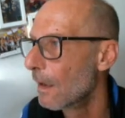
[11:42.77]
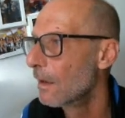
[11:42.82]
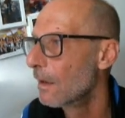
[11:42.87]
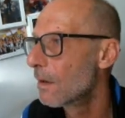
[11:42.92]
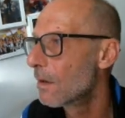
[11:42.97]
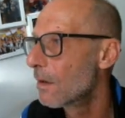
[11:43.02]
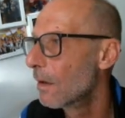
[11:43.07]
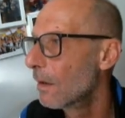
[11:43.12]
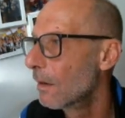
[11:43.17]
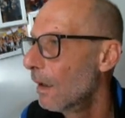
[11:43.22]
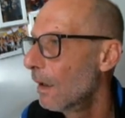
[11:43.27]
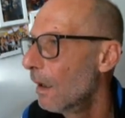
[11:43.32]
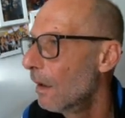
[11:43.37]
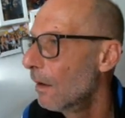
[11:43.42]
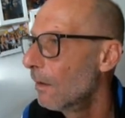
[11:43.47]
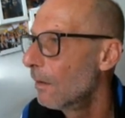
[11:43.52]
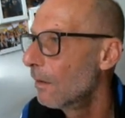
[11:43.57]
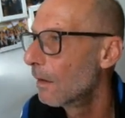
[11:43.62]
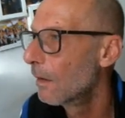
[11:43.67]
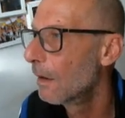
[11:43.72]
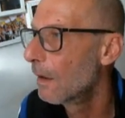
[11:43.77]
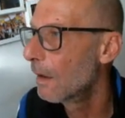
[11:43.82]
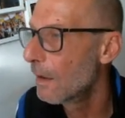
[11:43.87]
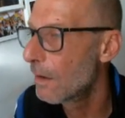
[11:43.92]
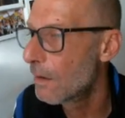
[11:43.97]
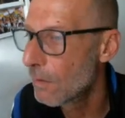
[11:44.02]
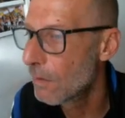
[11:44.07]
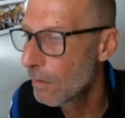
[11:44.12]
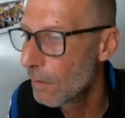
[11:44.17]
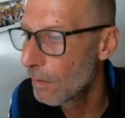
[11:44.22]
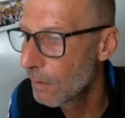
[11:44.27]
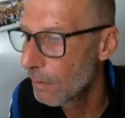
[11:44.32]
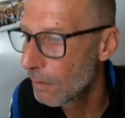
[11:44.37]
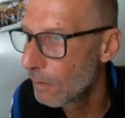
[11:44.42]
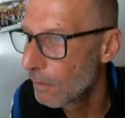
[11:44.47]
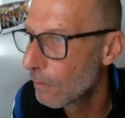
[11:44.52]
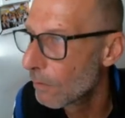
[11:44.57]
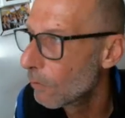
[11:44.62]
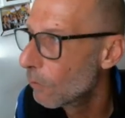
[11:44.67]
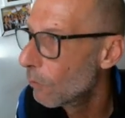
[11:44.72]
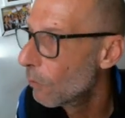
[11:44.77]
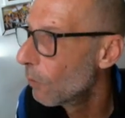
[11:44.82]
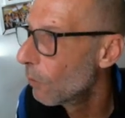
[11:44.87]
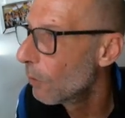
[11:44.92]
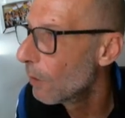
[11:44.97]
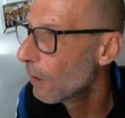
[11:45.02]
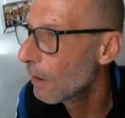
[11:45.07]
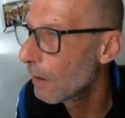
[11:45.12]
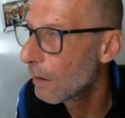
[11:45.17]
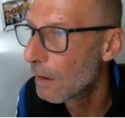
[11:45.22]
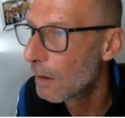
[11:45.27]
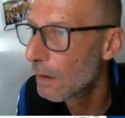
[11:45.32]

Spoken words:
So now let's doing